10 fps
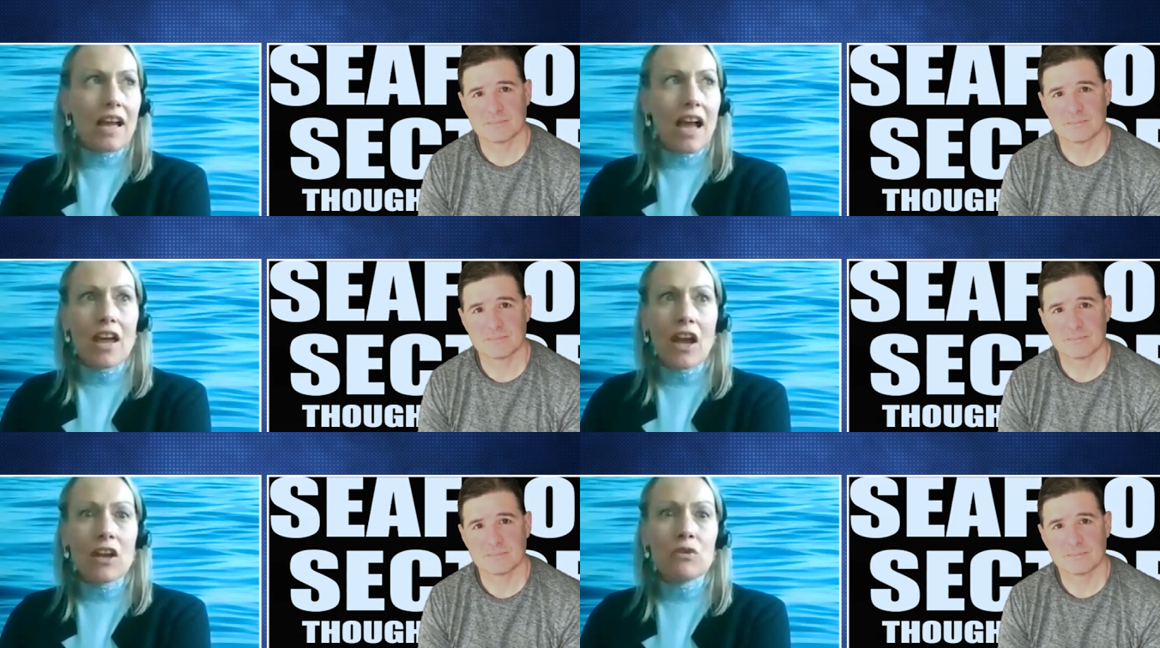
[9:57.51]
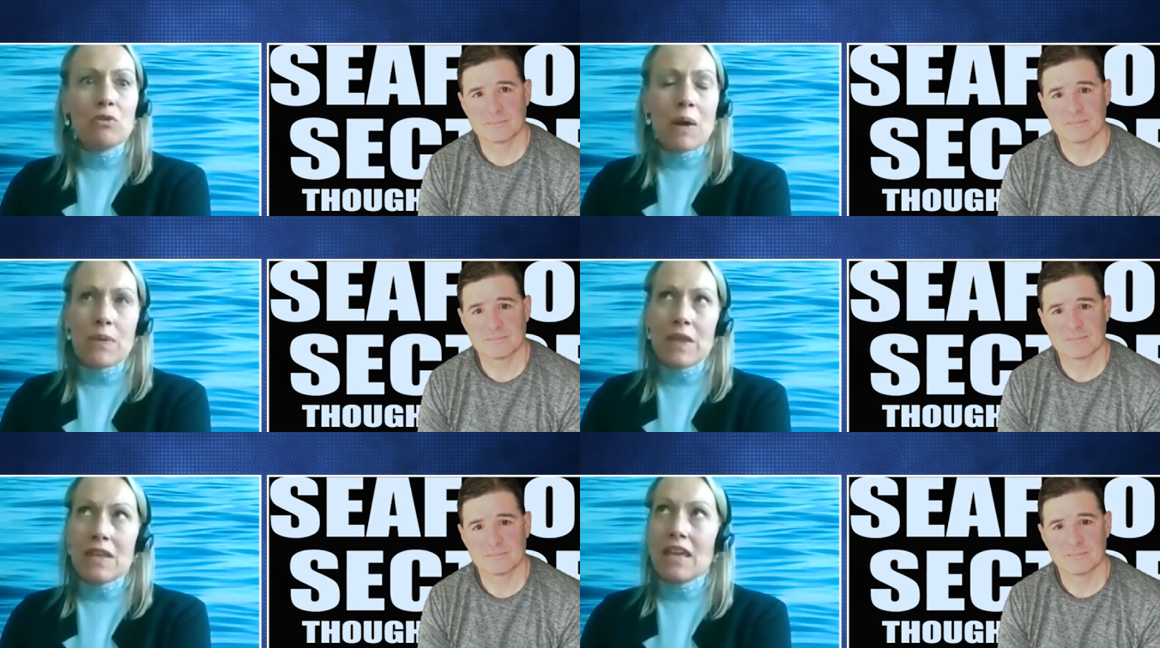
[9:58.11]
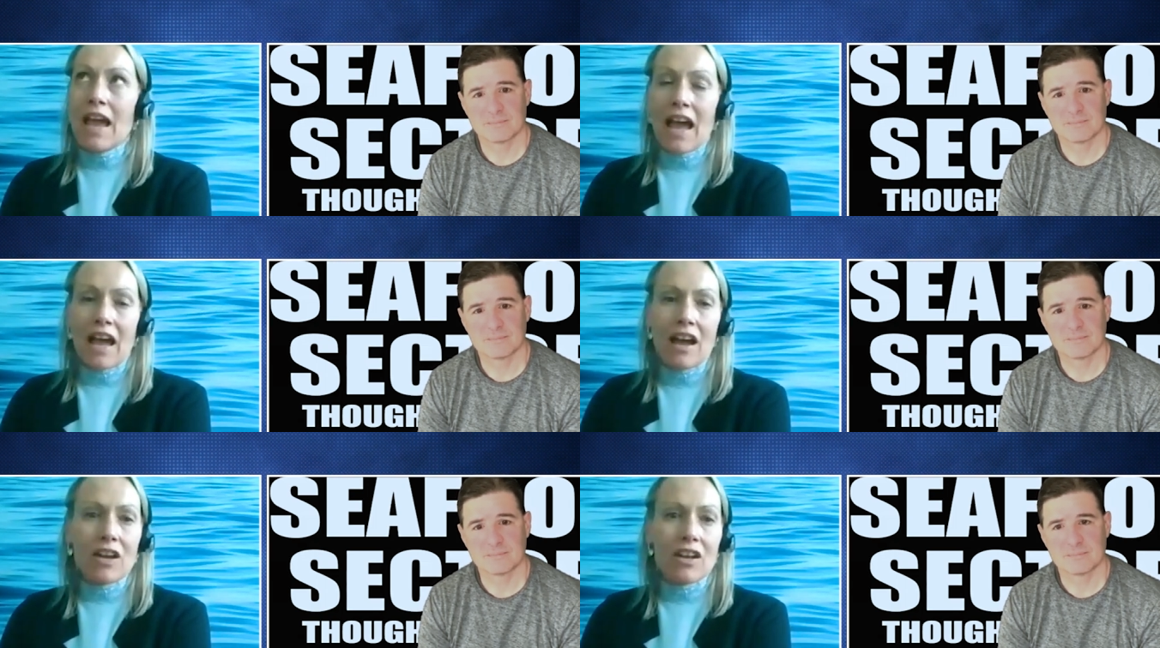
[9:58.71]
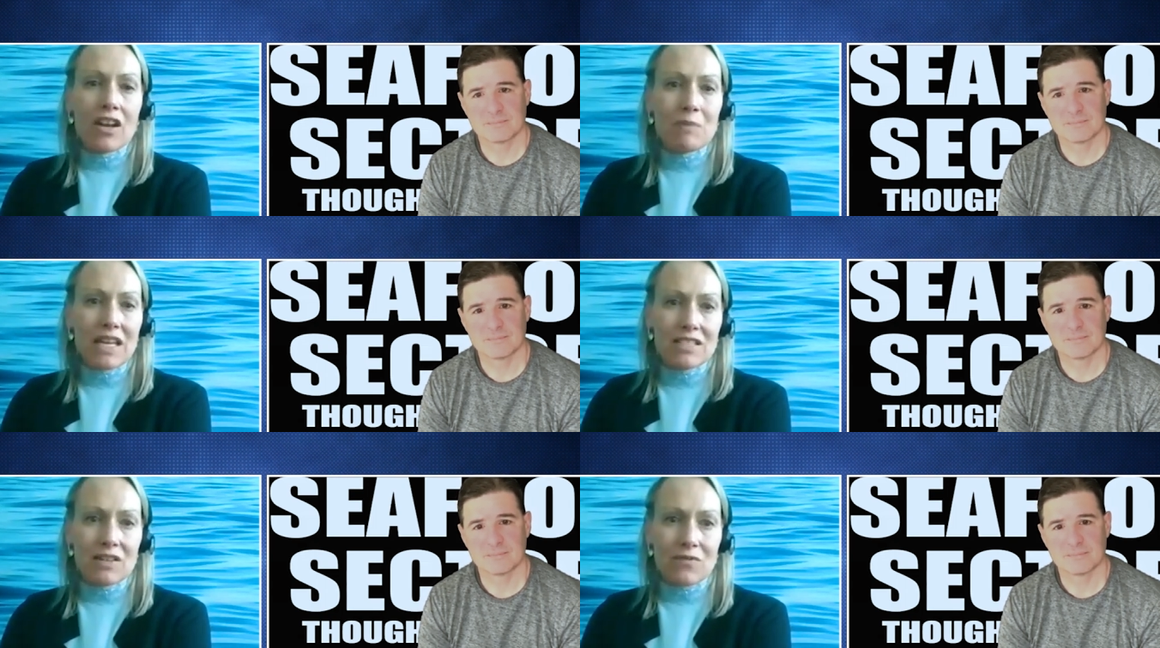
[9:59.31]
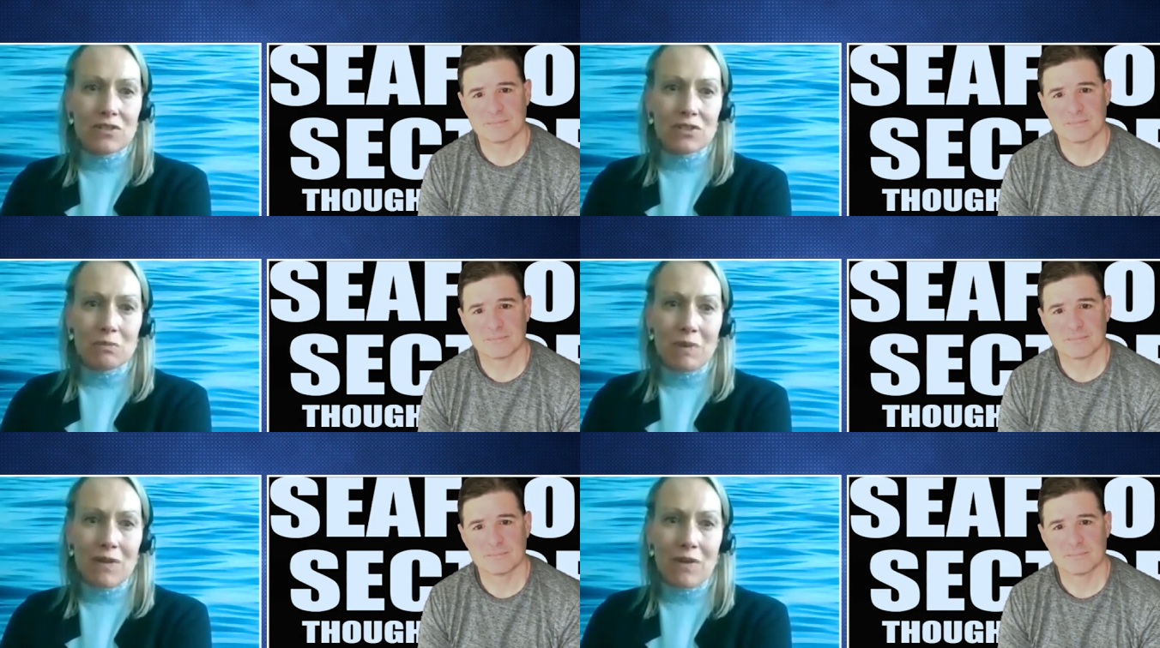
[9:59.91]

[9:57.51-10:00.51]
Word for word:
Speaker 1: and I grew up thinking, how can I make a difference to my